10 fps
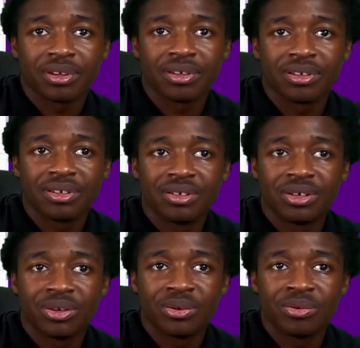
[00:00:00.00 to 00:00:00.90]
you
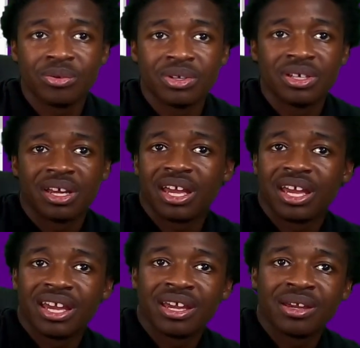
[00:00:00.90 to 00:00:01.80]
know,
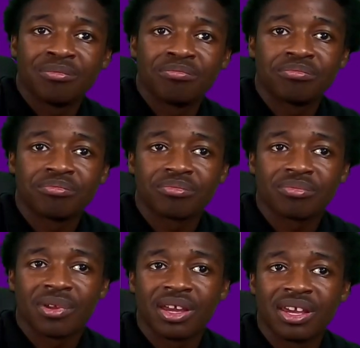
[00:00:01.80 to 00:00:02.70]
and
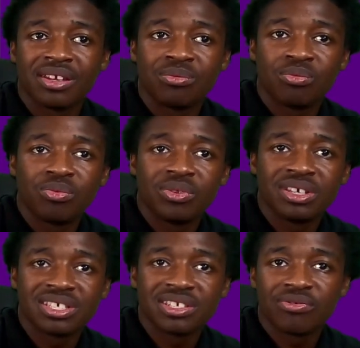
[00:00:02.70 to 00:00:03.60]
this
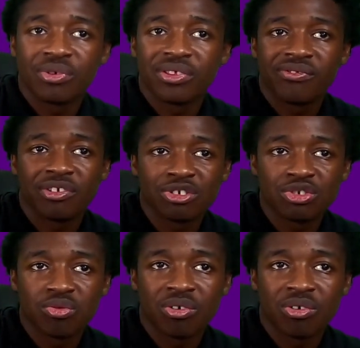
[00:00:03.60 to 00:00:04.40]
is for the first 12